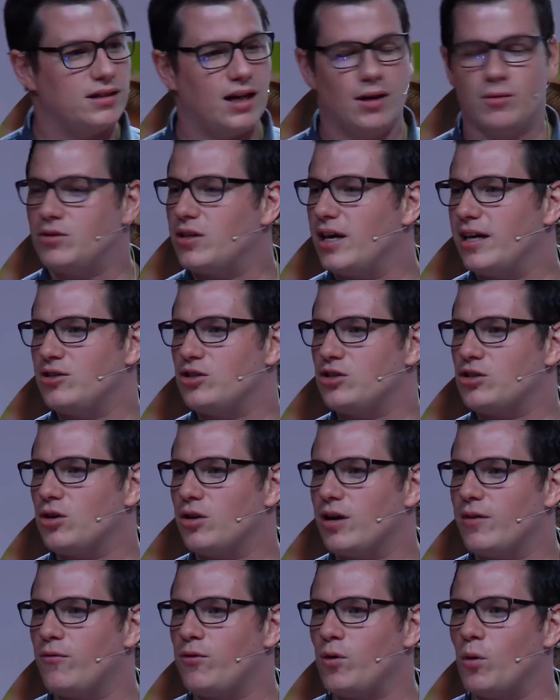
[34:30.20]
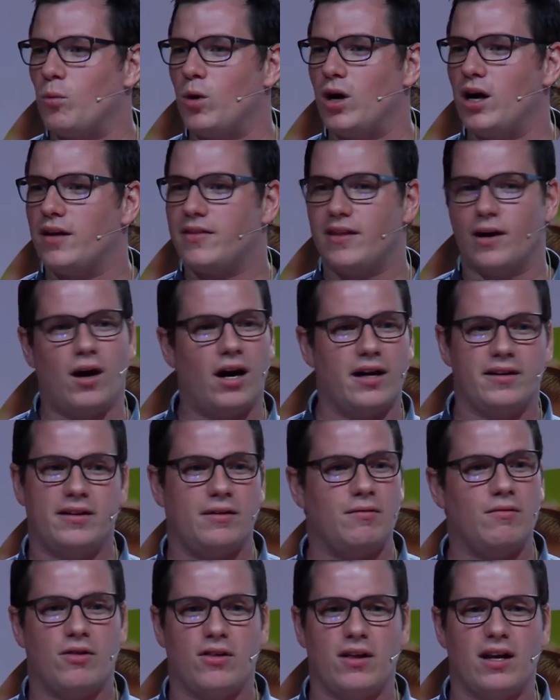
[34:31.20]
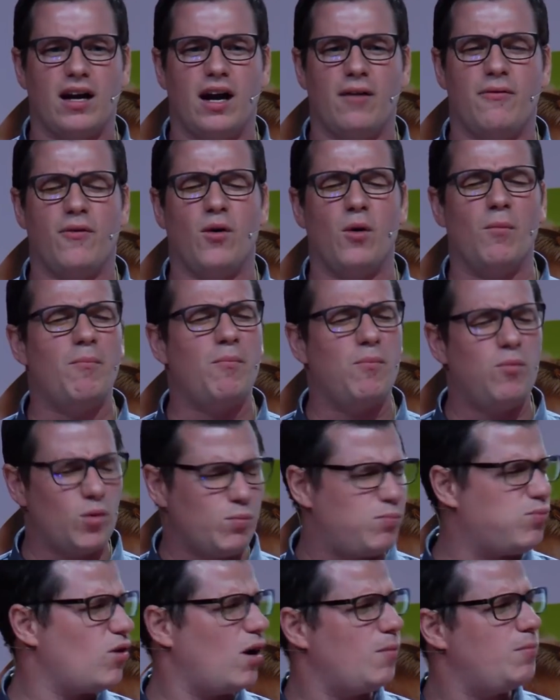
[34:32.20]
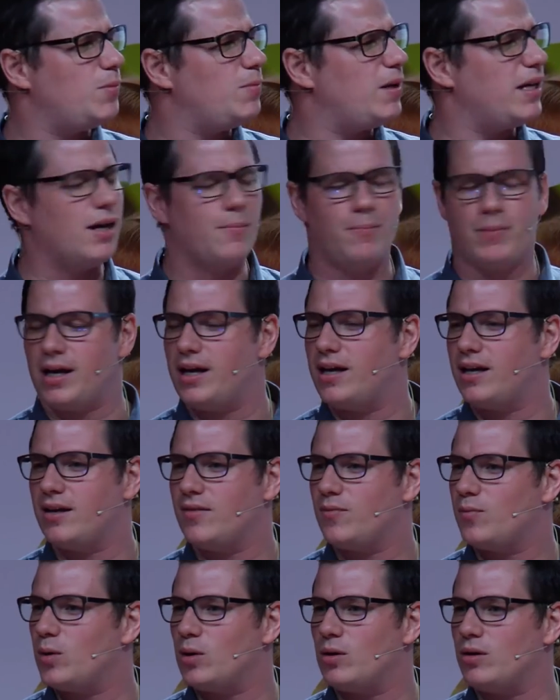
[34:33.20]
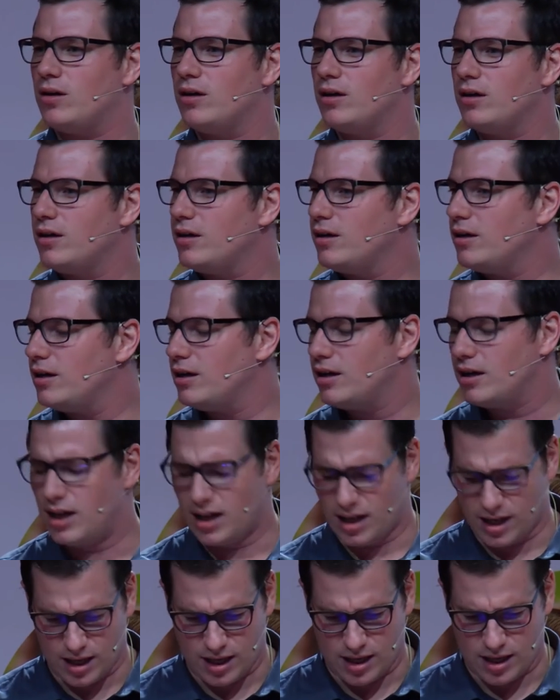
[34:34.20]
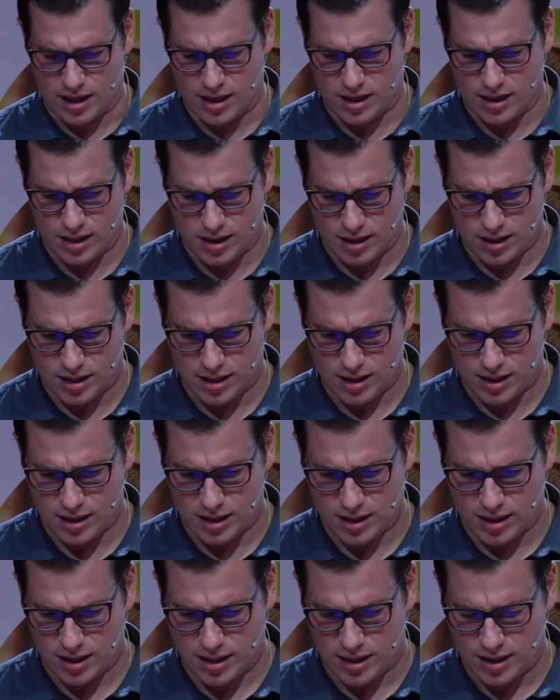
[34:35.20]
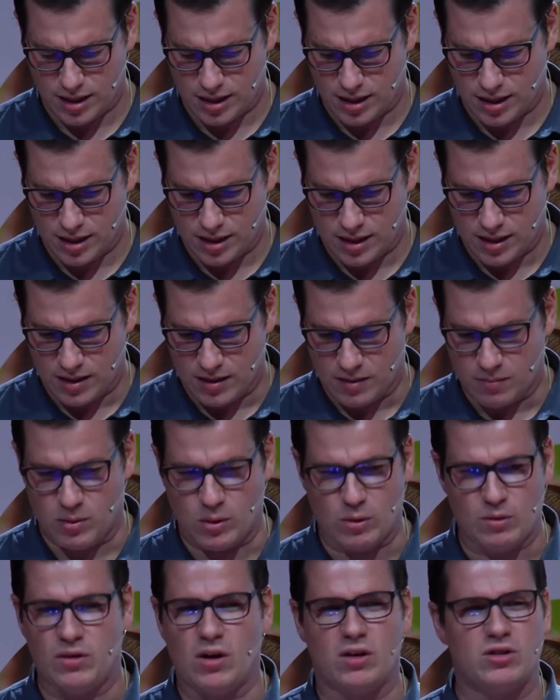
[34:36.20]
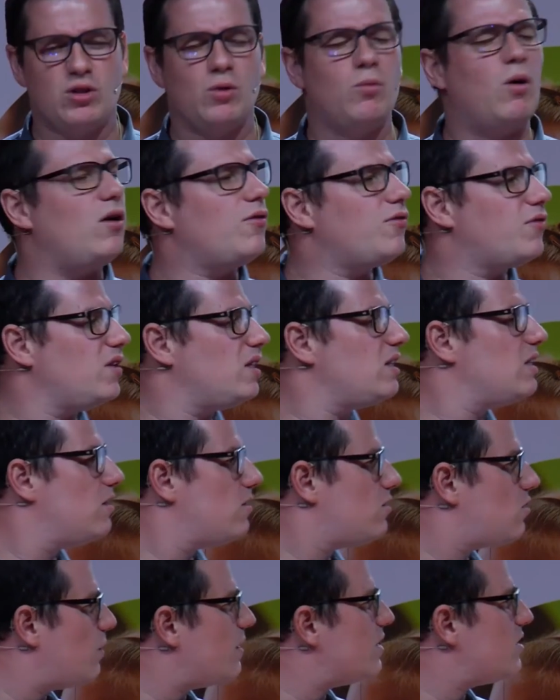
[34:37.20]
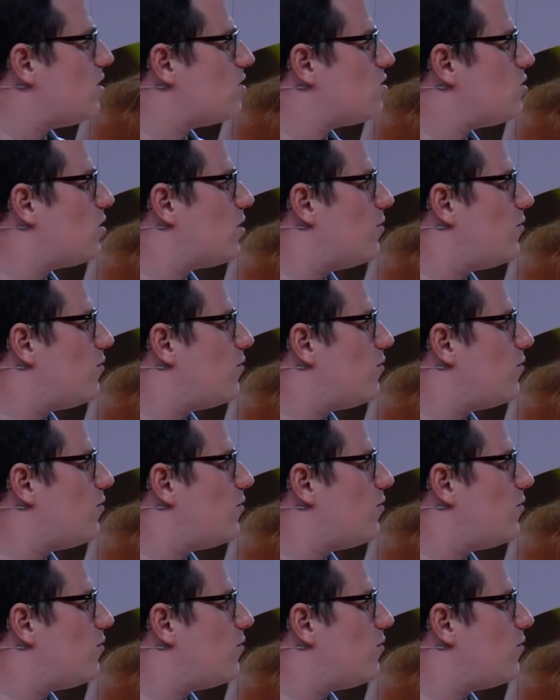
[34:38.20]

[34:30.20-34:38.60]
I was there just looking for a word that I didn't think, I thought will probably appear, but, uh, but not too often, so it's not too